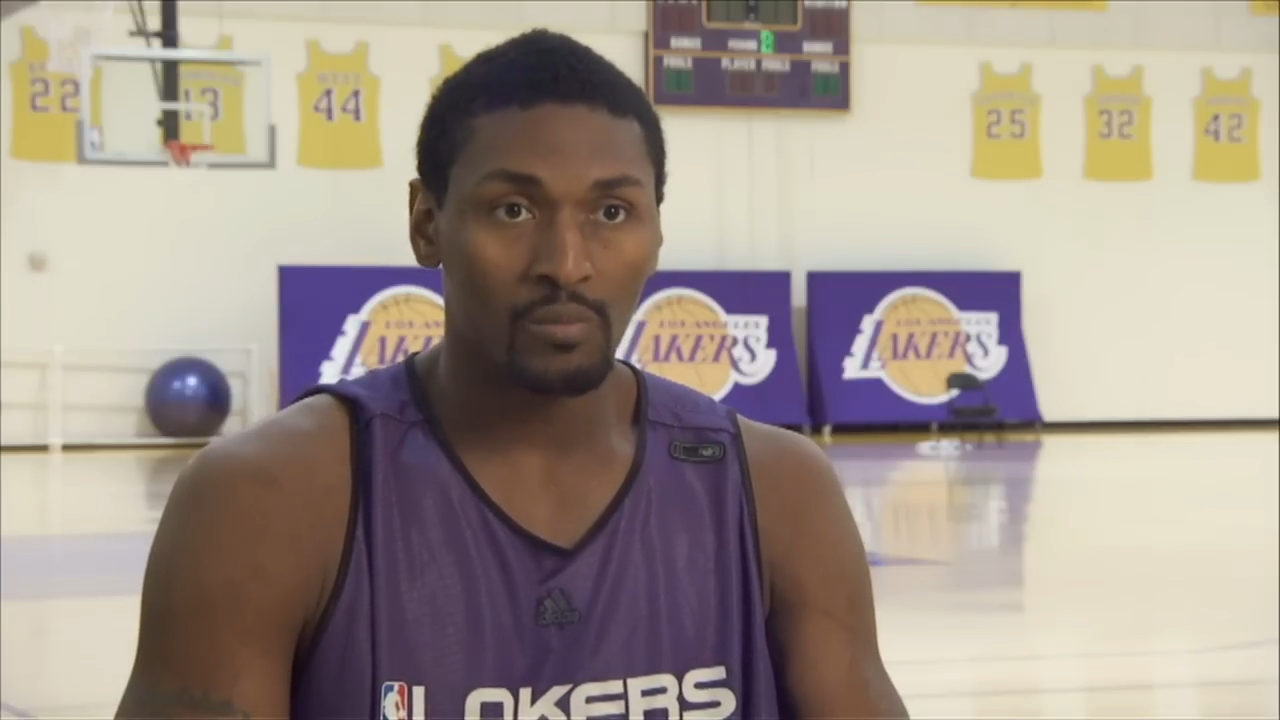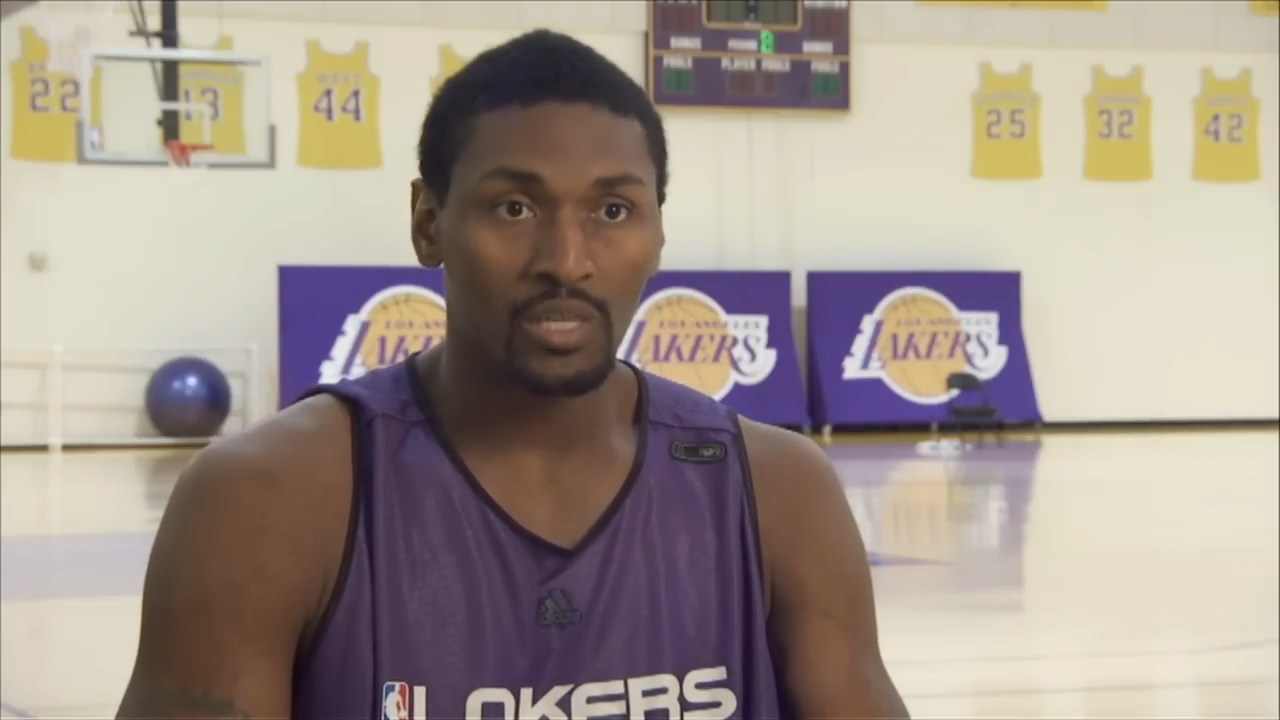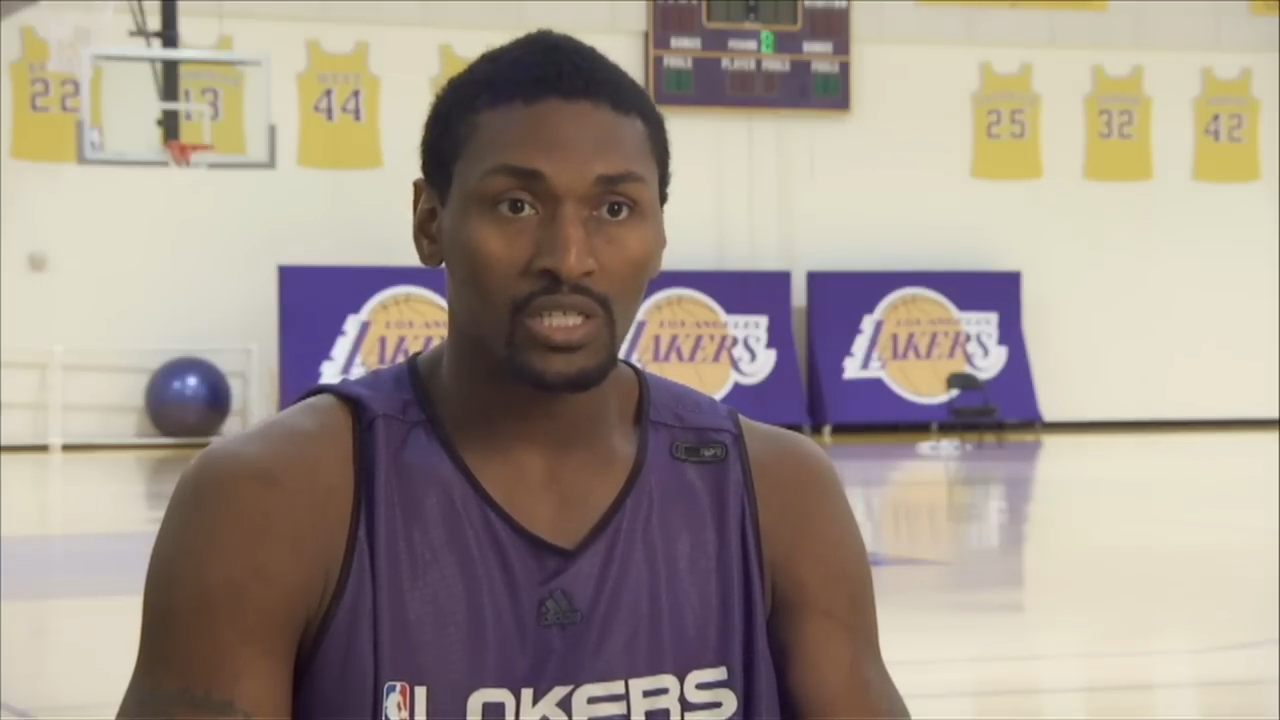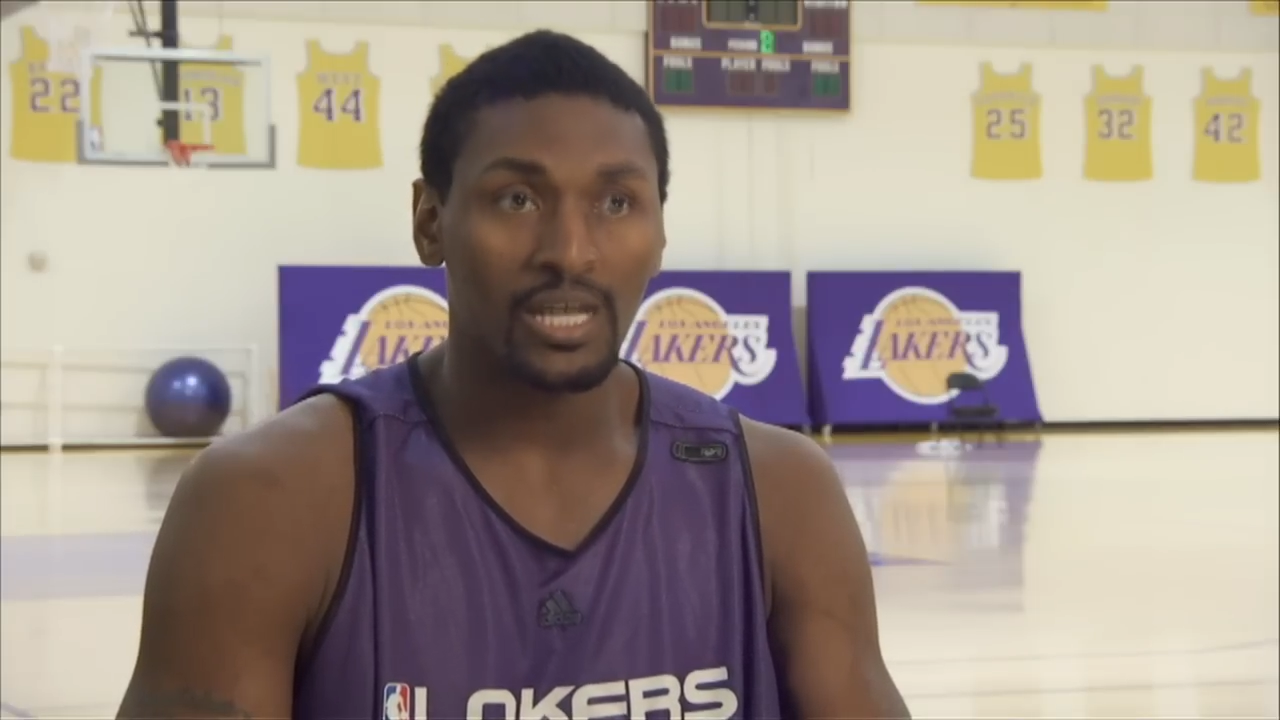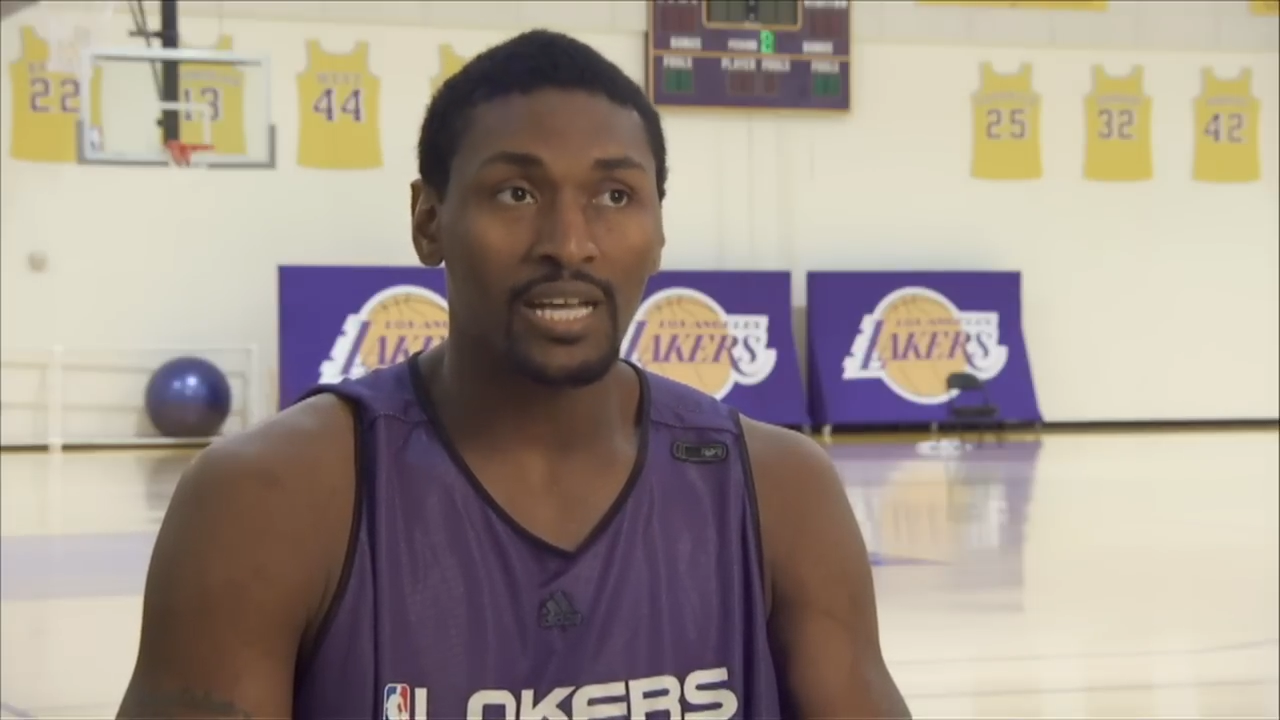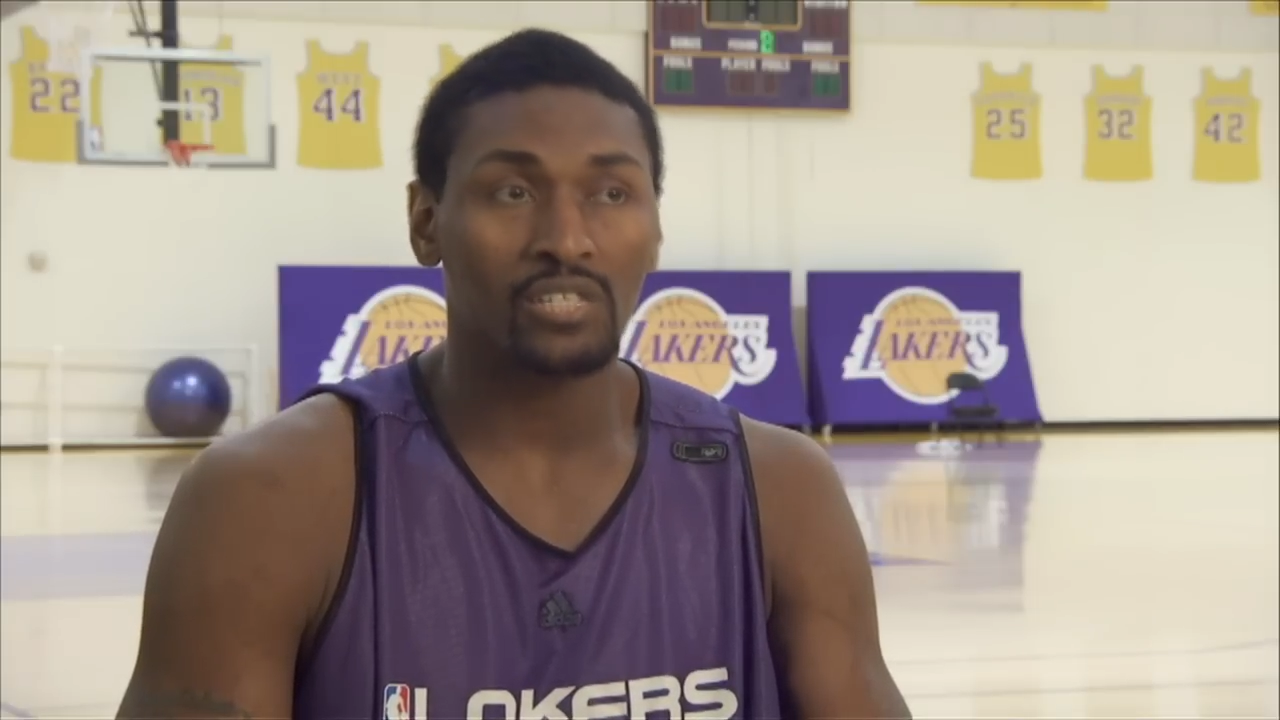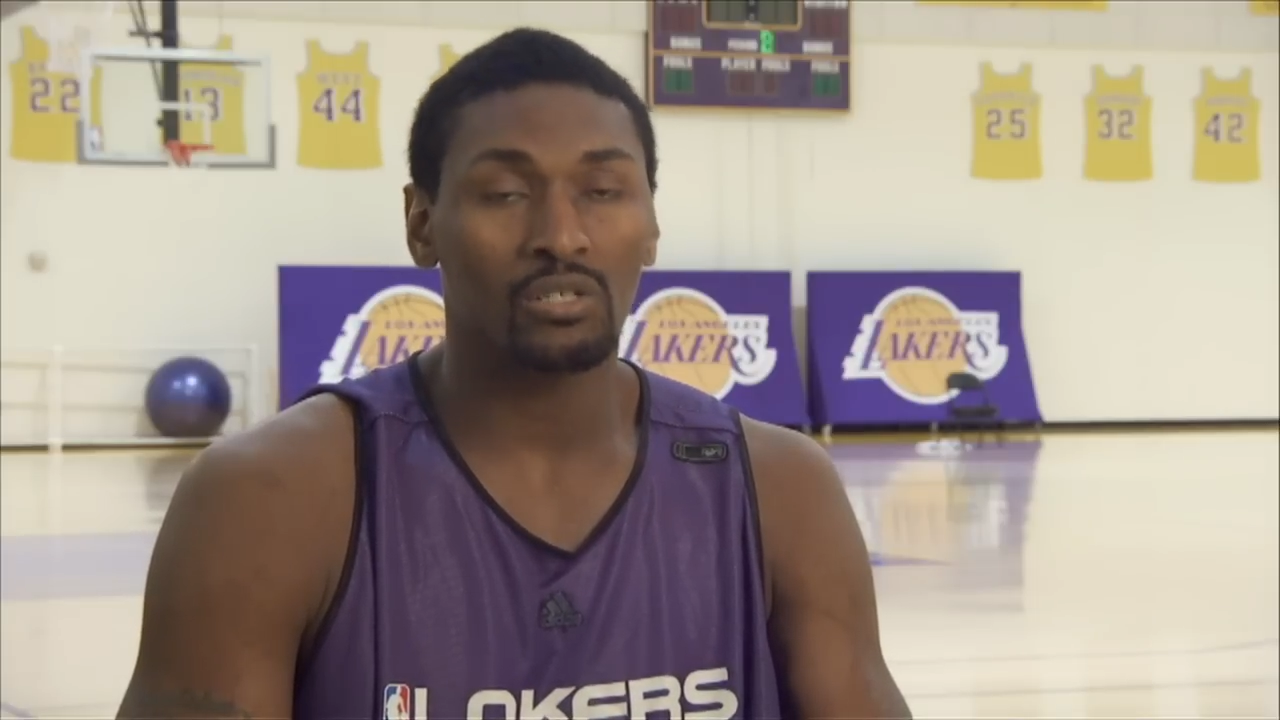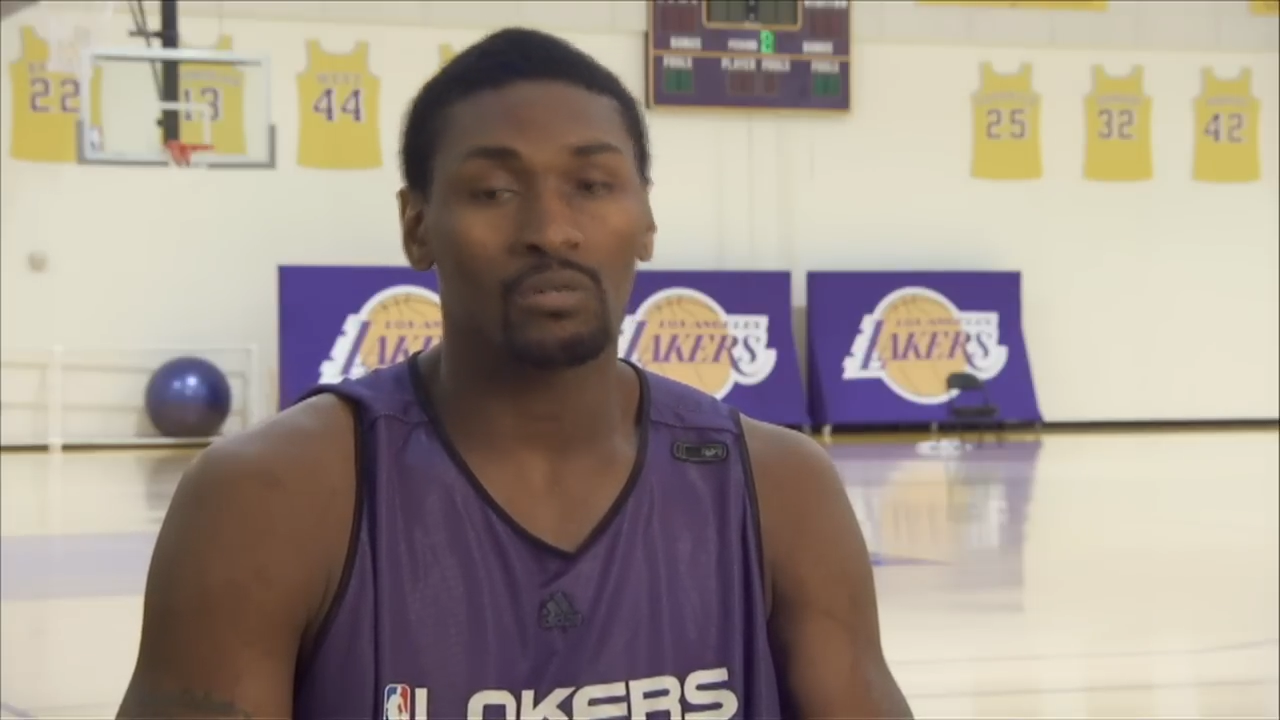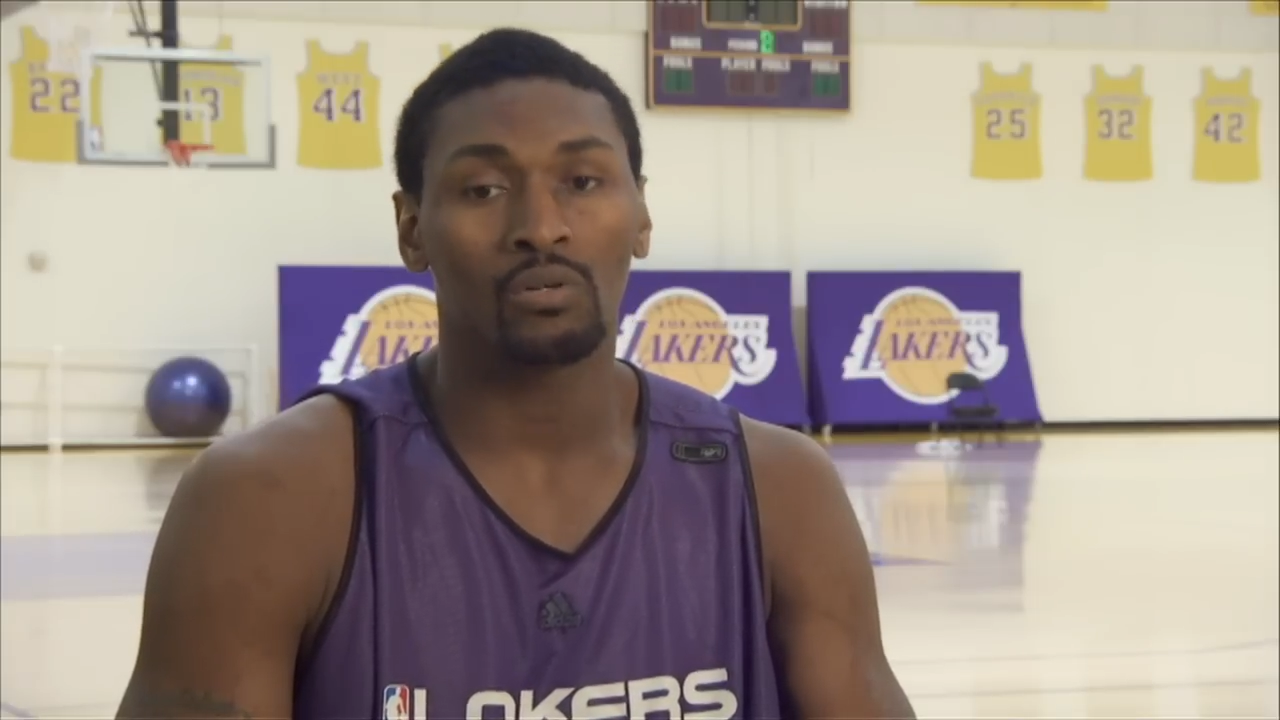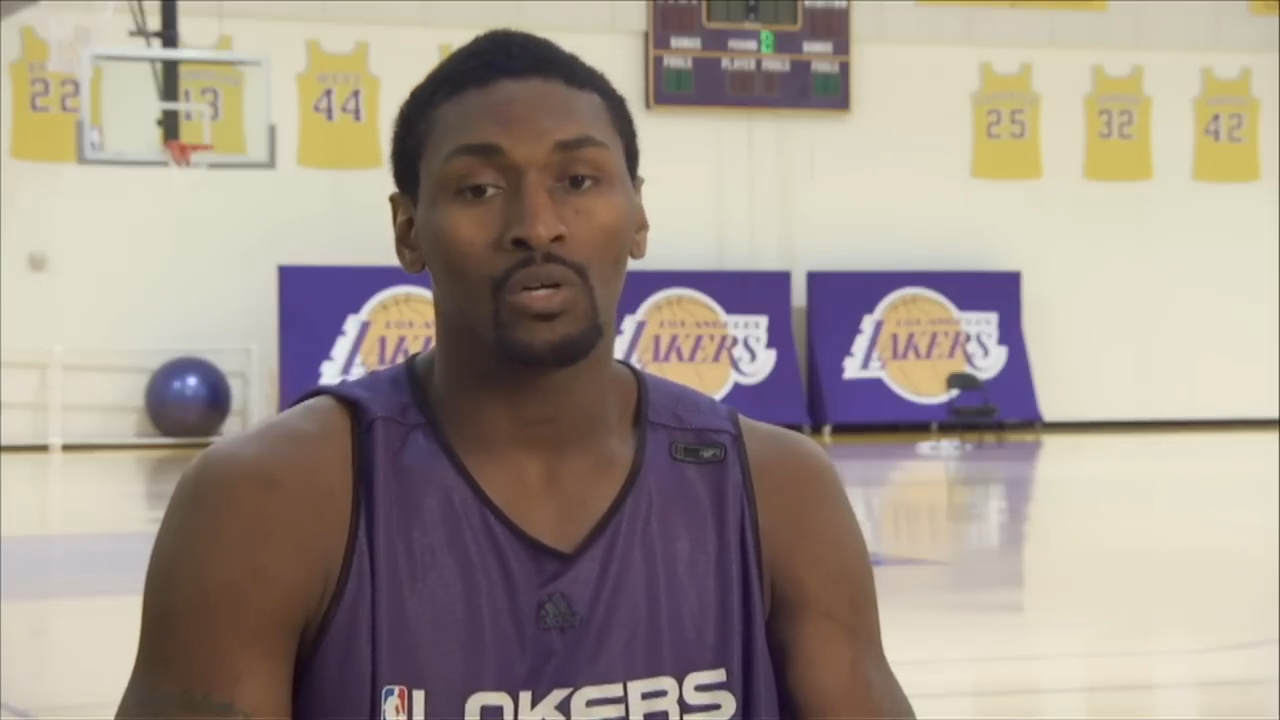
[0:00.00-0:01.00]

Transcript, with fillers: me a shot? So.